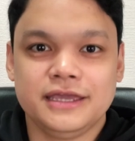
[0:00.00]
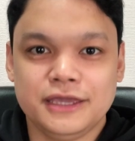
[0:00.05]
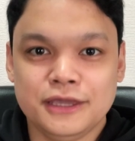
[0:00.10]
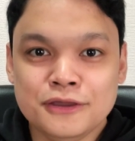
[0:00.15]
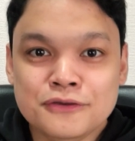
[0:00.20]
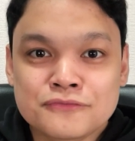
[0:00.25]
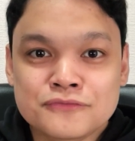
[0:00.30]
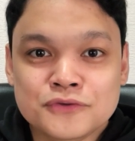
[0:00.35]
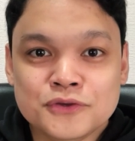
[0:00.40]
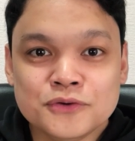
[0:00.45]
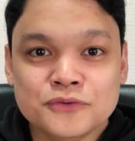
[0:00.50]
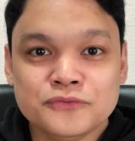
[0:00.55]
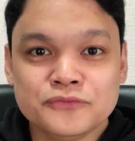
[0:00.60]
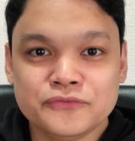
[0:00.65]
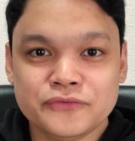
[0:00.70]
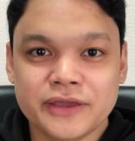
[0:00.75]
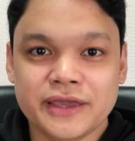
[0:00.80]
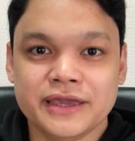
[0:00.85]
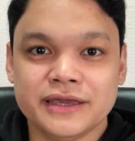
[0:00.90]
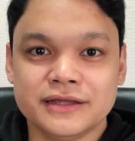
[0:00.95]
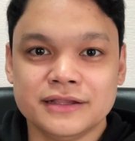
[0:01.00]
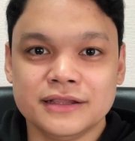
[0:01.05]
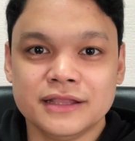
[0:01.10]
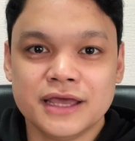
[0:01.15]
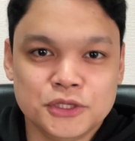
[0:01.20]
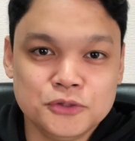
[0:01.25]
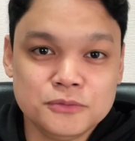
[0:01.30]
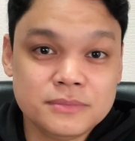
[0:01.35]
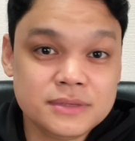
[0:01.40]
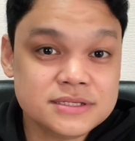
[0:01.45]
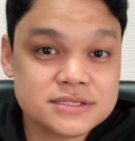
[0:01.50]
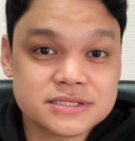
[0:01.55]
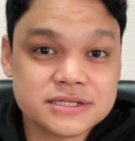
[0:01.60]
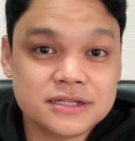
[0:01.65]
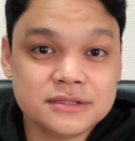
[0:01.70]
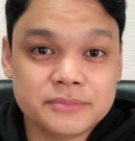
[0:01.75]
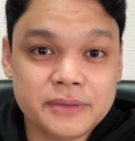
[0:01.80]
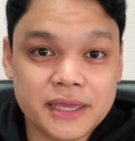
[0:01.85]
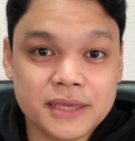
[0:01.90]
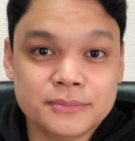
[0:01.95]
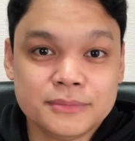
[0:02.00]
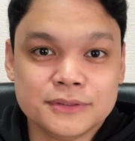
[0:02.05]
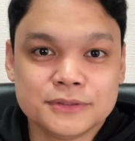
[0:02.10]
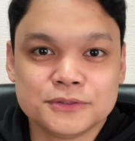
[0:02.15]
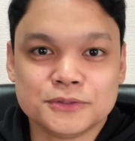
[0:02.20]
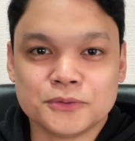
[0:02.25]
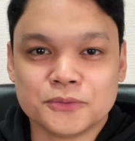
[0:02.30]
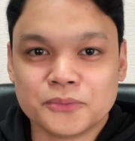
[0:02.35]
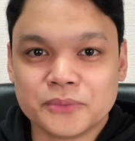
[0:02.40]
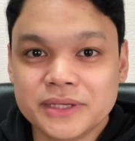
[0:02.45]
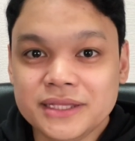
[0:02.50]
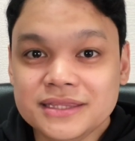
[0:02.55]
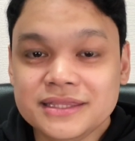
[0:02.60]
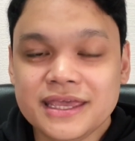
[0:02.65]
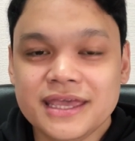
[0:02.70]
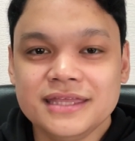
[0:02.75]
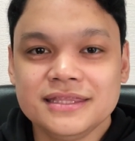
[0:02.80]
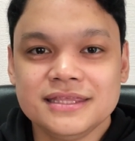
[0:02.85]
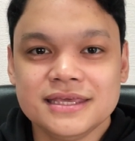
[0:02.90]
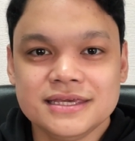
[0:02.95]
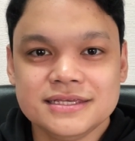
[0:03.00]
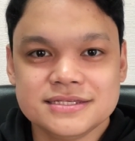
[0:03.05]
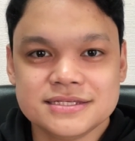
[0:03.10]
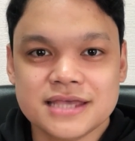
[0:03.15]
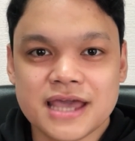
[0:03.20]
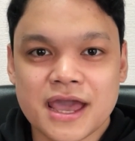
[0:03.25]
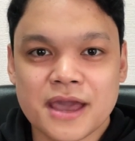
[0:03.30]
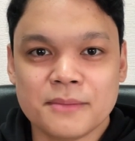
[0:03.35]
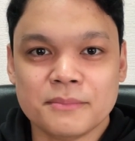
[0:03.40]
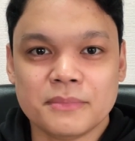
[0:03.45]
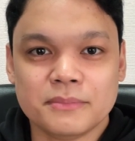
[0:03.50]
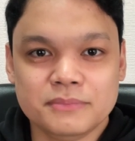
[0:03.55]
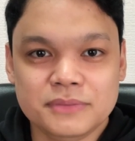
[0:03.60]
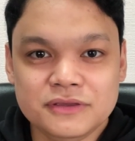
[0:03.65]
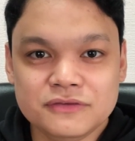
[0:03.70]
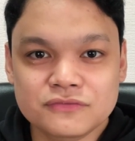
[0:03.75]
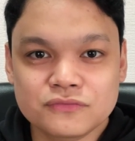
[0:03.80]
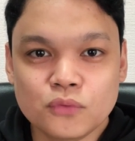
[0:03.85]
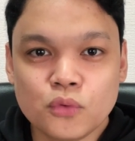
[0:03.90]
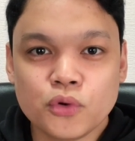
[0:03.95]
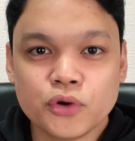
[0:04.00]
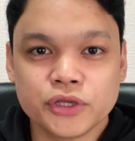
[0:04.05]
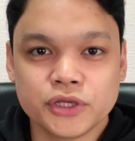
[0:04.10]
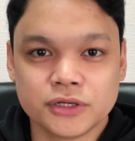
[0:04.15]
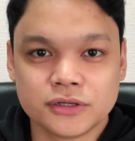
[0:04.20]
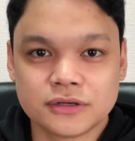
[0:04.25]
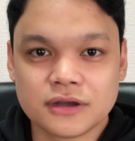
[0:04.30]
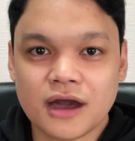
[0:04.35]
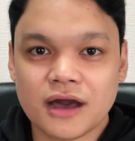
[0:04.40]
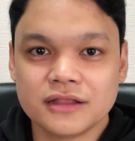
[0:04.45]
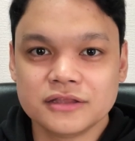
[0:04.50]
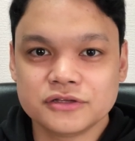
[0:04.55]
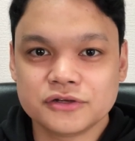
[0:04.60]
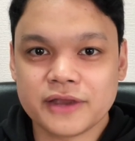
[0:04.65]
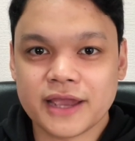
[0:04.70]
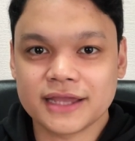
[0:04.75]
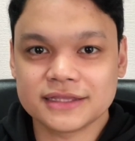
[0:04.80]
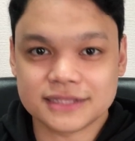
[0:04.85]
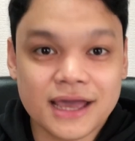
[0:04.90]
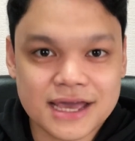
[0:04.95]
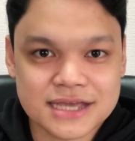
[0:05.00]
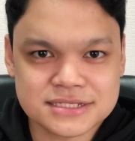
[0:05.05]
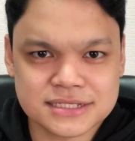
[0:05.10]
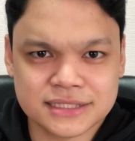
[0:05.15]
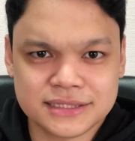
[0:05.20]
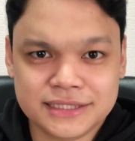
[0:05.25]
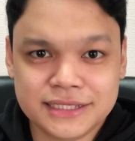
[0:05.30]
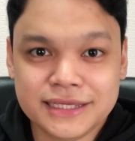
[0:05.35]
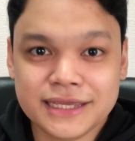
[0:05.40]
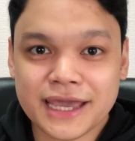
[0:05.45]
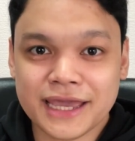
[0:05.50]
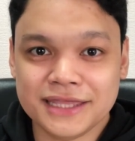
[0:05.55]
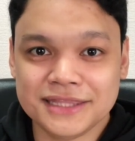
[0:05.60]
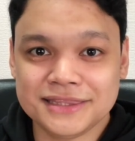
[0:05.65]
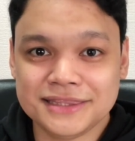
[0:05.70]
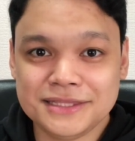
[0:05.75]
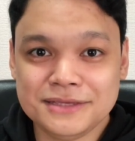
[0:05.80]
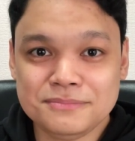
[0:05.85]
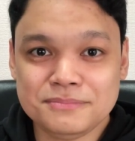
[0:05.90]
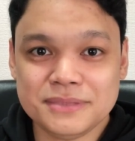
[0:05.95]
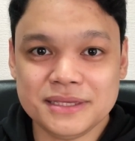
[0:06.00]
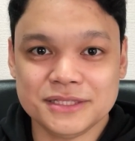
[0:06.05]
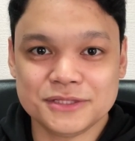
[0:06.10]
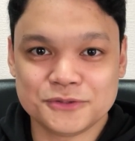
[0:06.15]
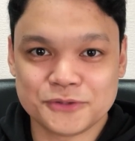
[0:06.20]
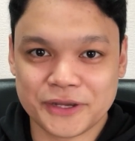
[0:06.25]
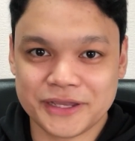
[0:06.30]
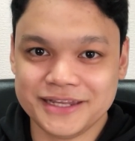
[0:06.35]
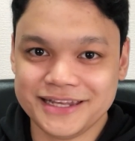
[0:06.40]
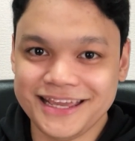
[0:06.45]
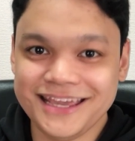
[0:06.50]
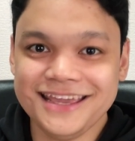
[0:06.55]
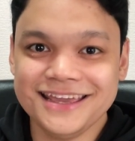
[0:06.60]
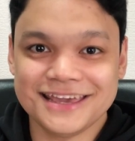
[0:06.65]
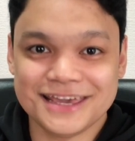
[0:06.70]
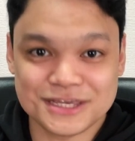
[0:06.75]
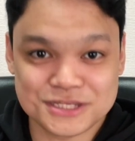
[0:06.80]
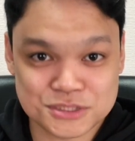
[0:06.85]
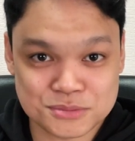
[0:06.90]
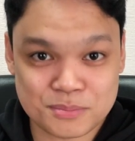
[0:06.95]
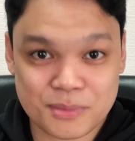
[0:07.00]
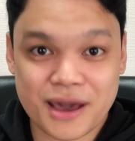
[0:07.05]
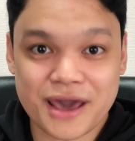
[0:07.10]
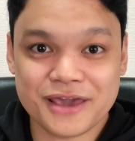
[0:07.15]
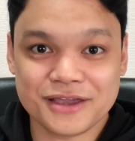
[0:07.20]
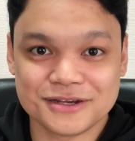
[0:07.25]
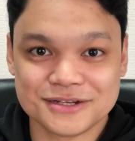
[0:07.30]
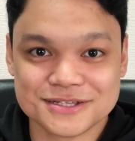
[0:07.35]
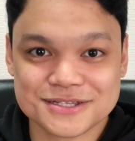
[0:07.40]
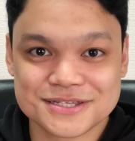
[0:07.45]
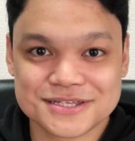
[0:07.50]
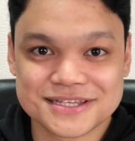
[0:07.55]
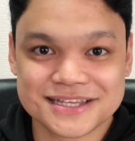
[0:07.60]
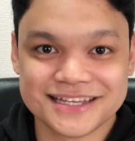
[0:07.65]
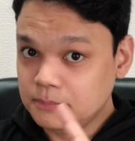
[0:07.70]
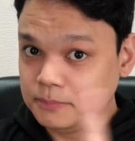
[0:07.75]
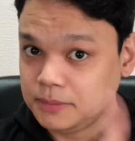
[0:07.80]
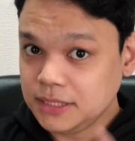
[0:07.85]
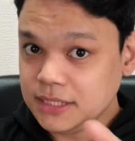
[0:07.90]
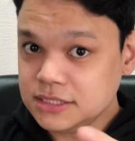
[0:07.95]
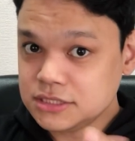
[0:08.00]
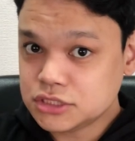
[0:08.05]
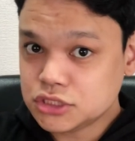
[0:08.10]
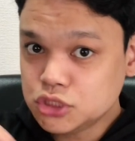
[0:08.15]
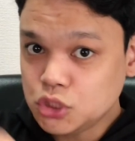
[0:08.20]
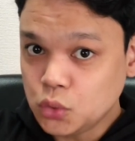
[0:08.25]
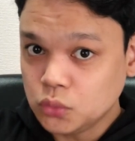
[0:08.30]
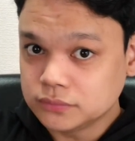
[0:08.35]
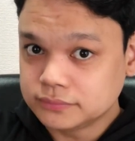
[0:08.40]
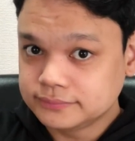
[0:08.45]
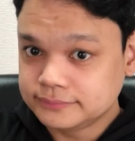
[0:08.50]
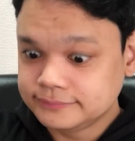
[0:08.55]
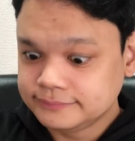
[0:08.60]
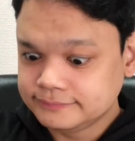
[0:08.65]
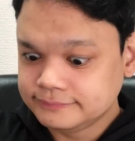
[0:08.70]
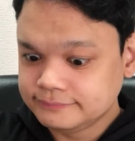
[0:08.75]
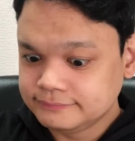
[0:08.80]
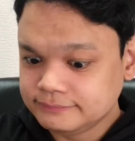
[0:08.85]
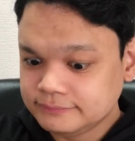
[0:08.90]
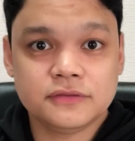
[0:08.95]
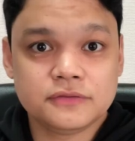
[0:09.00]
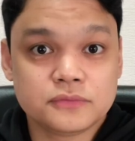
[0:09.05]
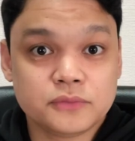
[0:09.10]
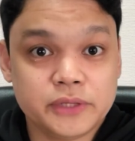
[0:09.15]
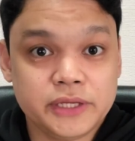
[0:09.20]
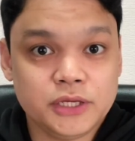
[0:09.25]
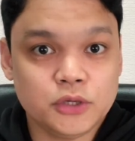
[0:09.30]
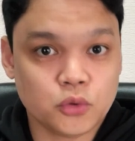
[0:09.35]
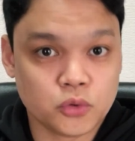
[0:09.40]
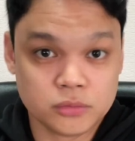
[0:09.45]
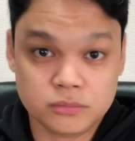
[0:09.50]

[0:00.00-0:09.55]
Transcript: If you fail, you may still be able to retake the exam before your contract as a TITP trainee expires. Please note that having 3 or